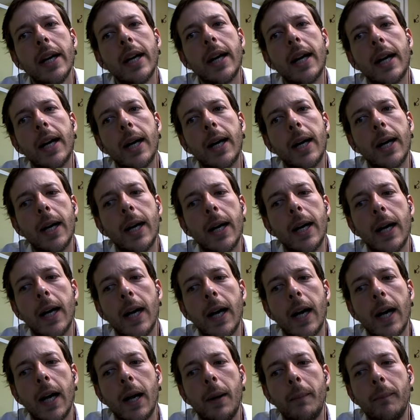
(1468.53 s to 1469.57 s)

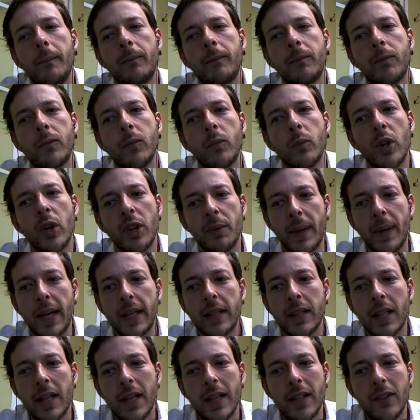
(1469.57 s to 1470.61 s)
with main
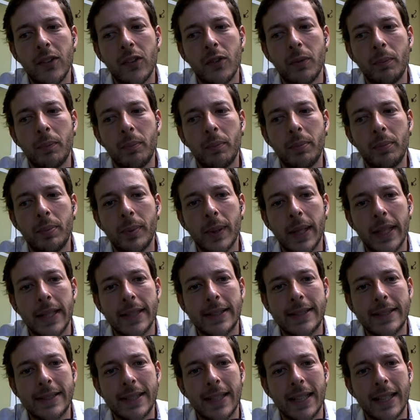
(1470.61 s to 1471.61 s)
lines. But